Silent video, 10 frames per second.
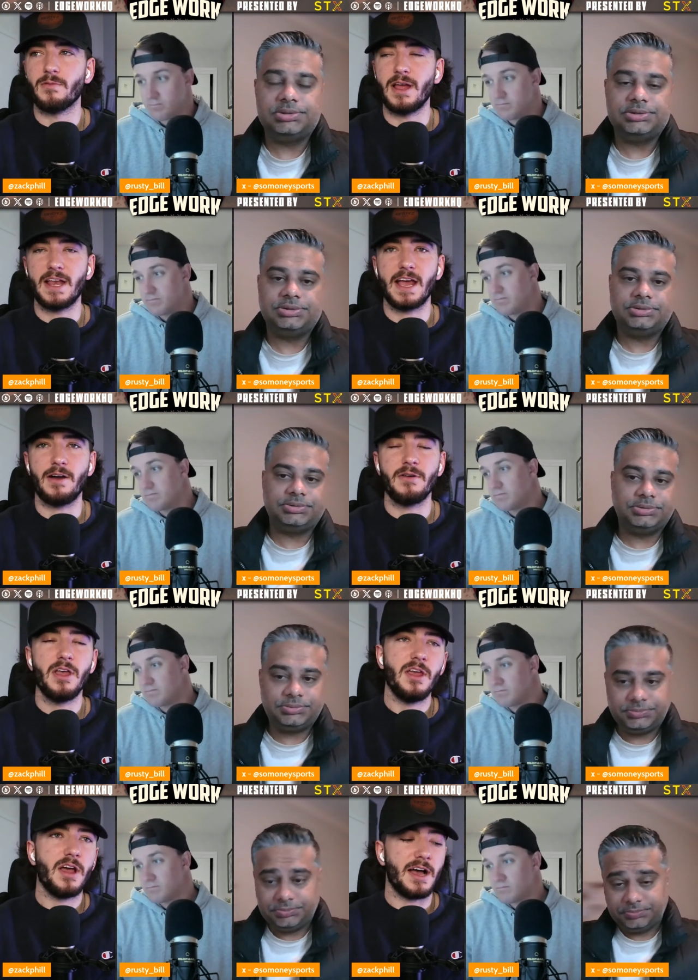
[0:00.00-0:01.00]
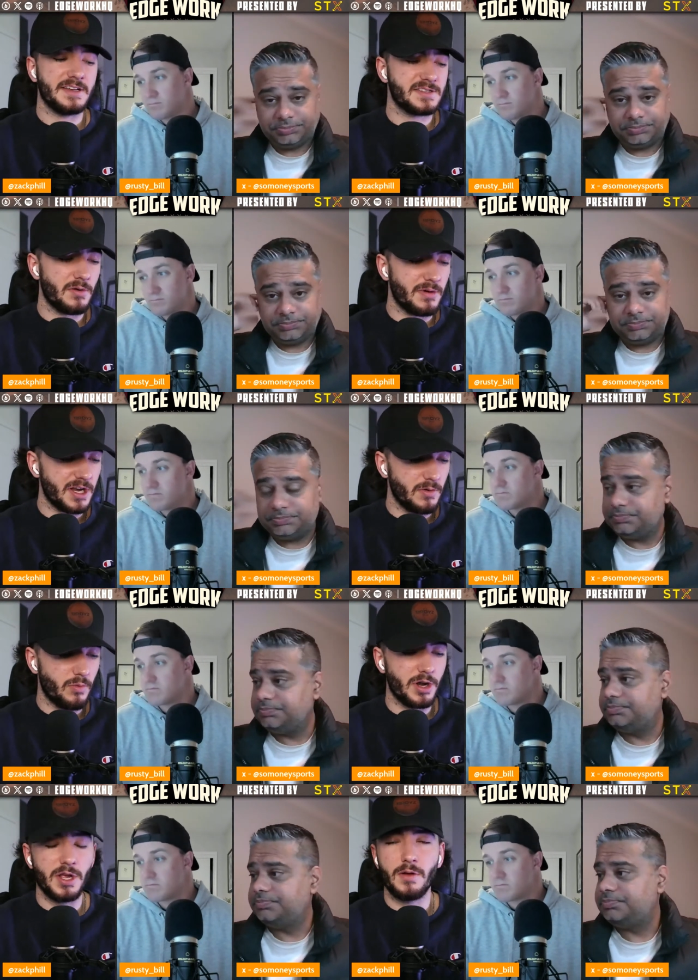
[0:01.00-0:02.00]
Speaker 1: right now. Uh, so, money,
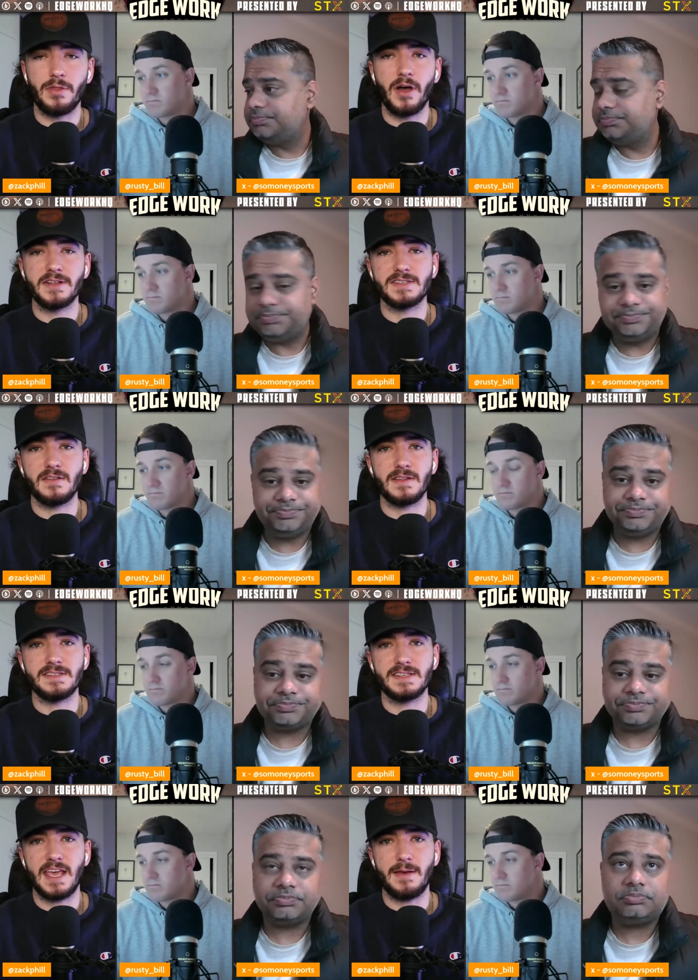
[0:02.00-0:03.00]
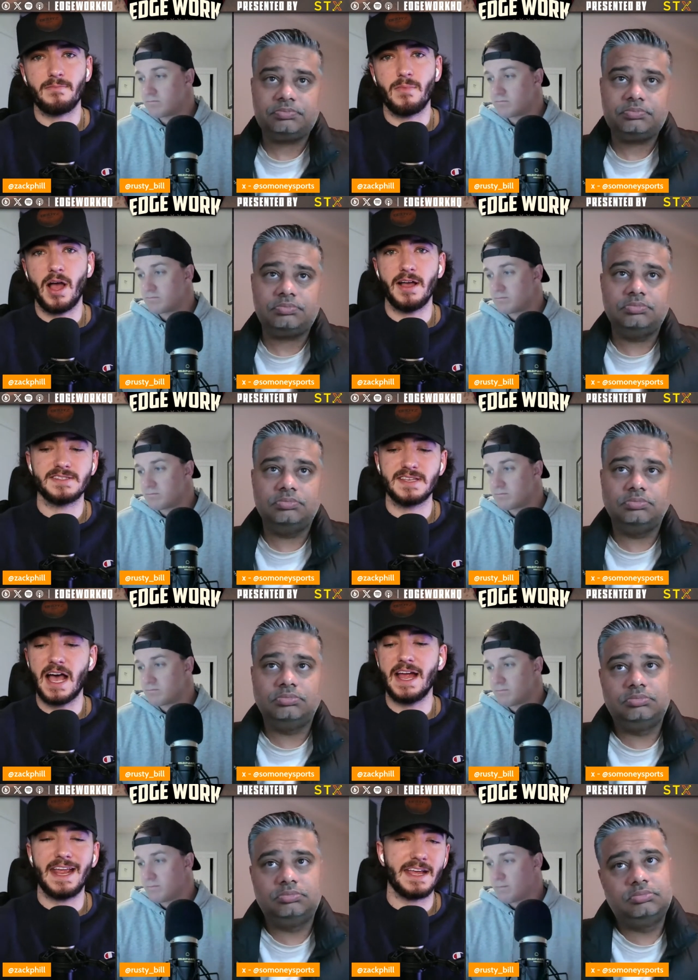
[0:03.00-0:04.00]
what are your thoughts on this game, uh,
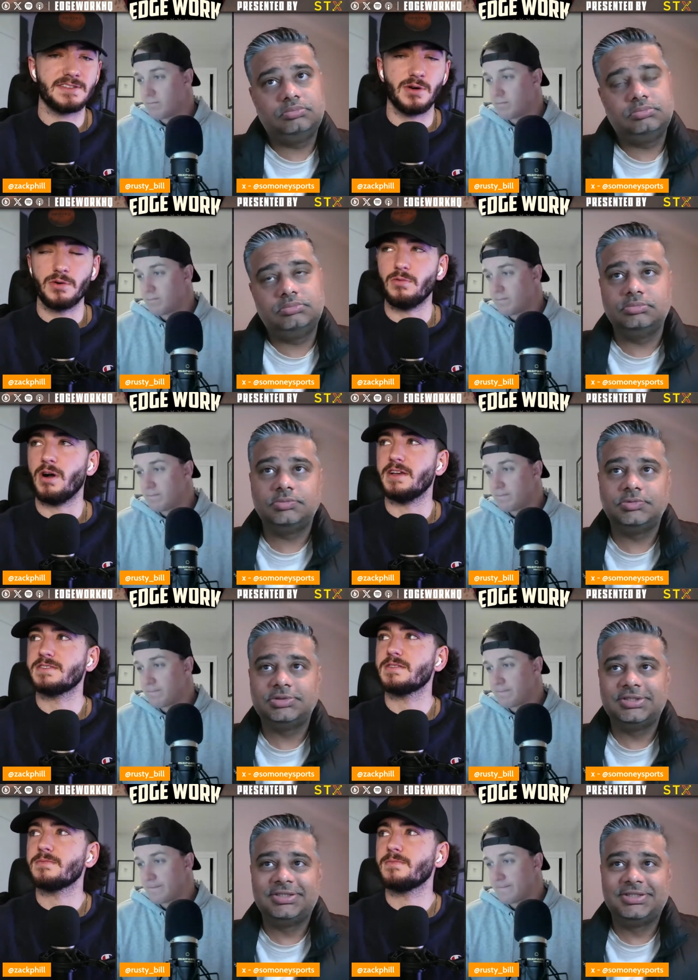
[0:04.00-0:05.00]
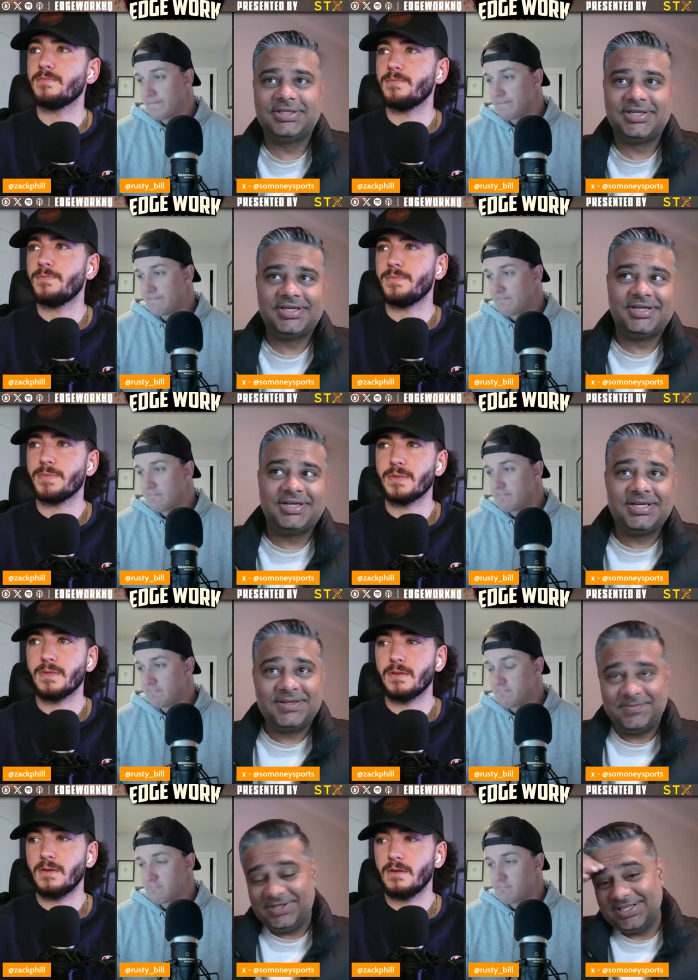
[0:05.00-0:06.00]
side and total wise?
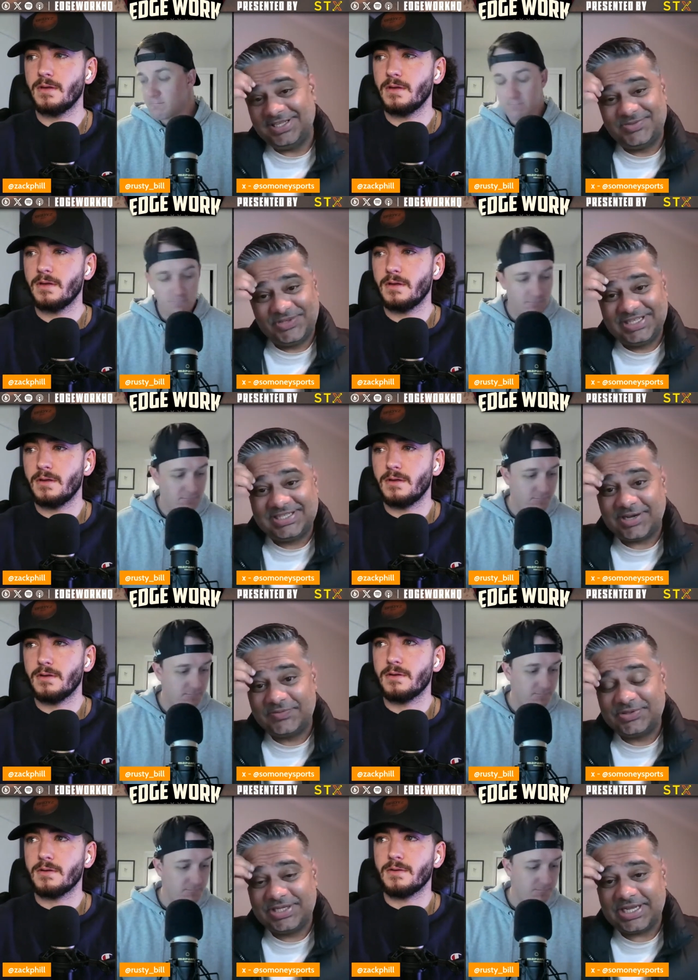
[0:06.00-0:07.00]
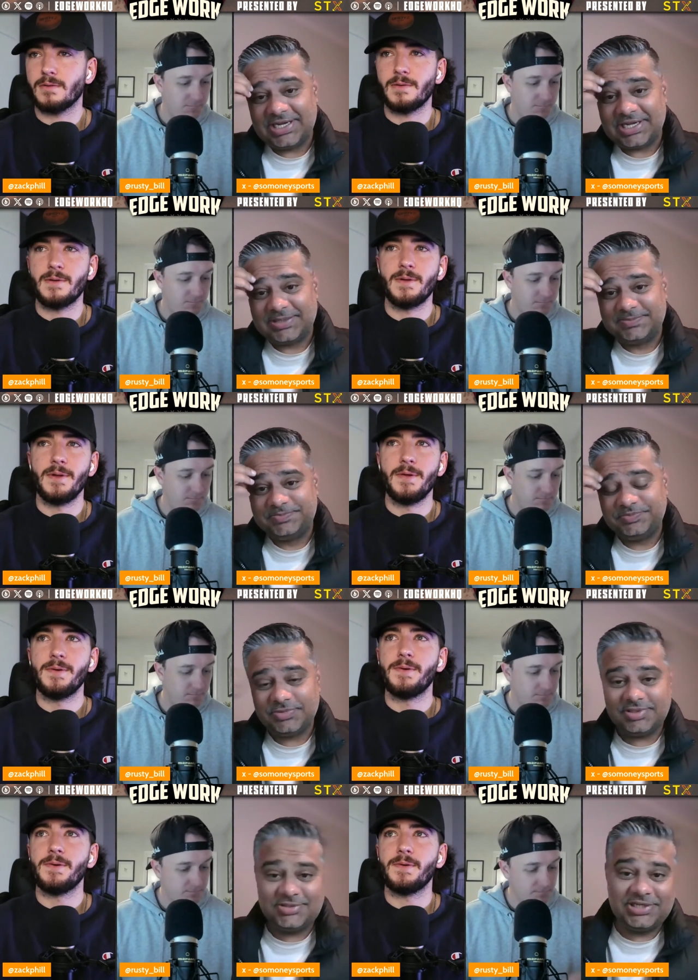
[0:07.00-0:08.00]
Speaker 2: It's really tough to get um,
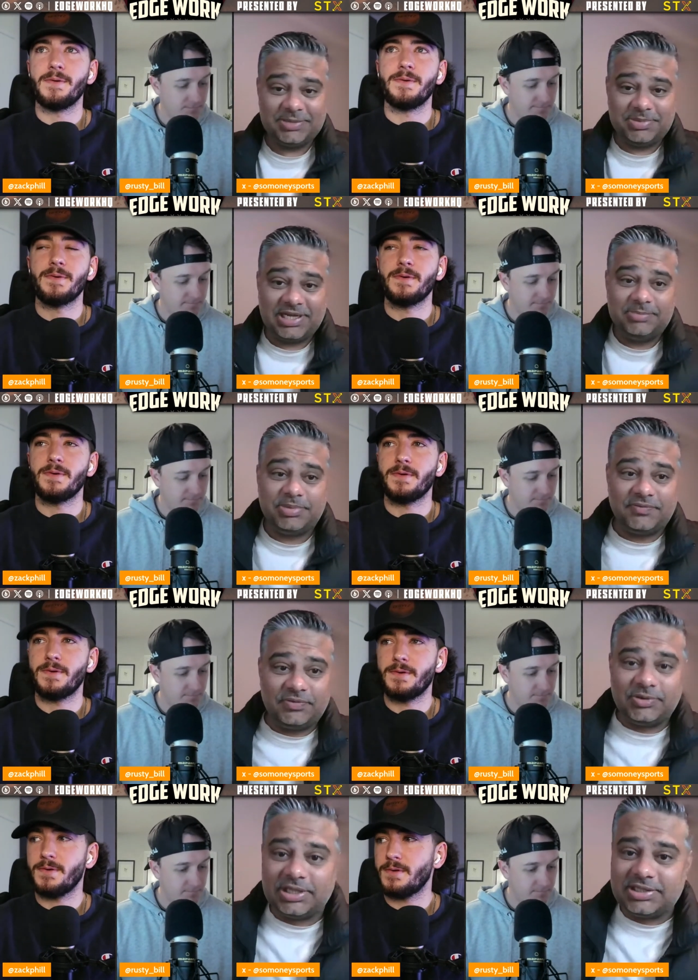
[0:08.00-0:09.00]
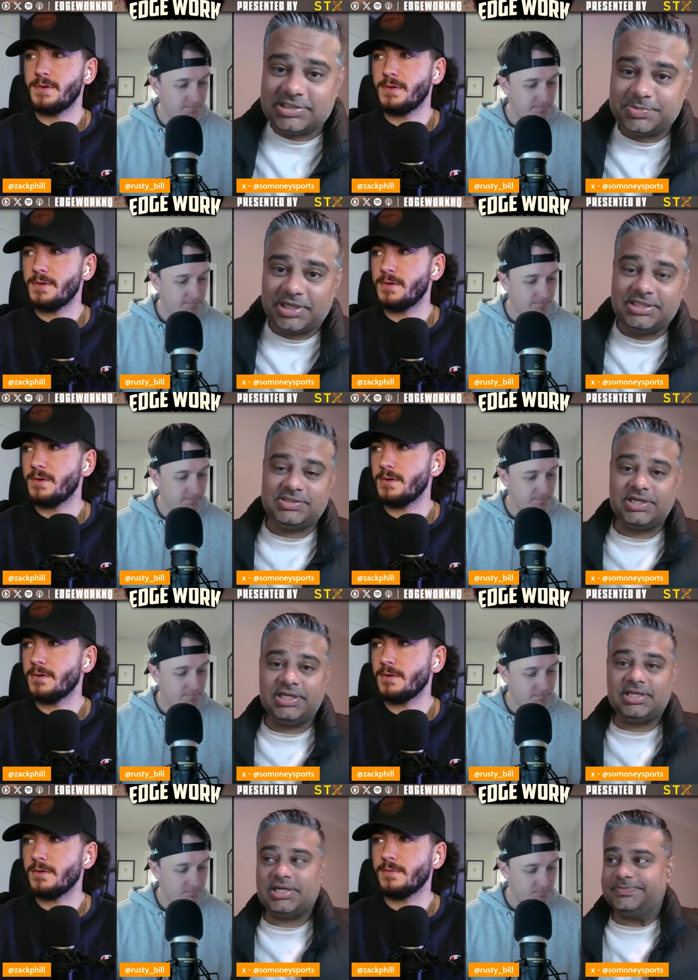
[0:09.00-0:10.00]
to get behind Buffalo at this price, right?
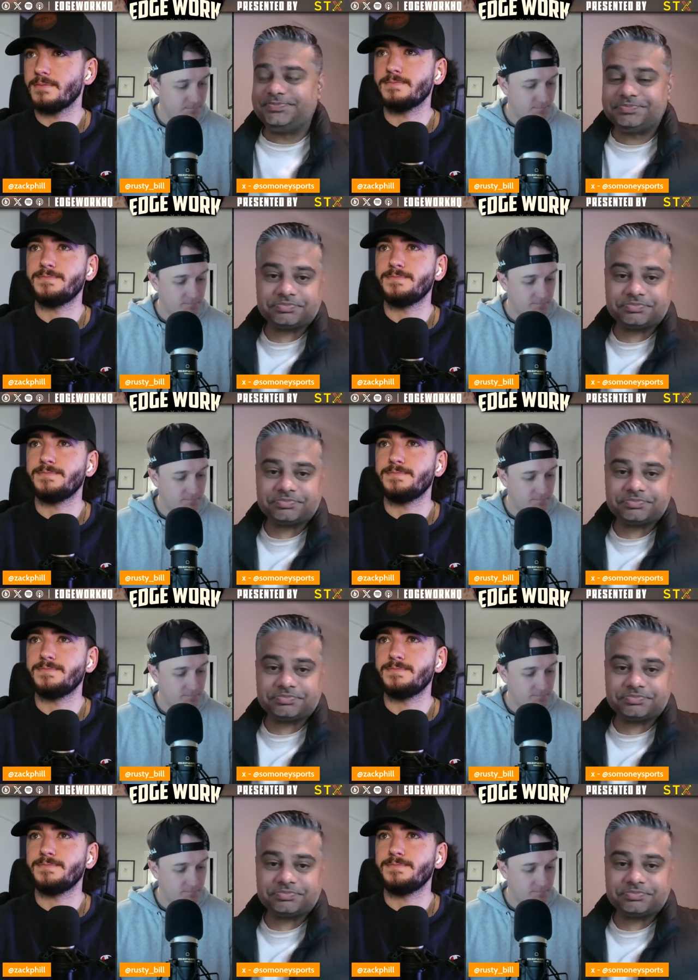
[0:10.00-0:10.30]
Um,